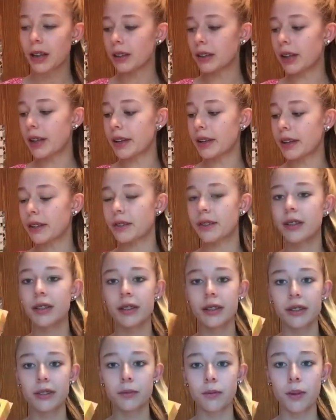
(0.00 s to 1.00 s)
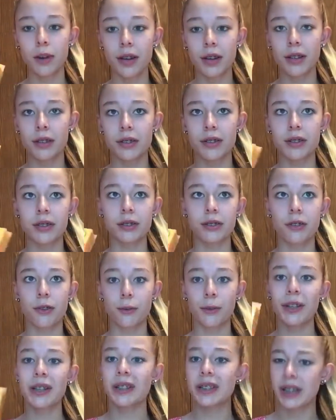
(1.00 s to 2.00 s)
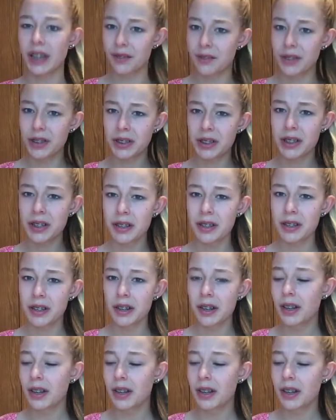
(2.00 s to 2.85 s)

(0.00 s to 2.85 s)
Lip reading: Like, this was $3.70.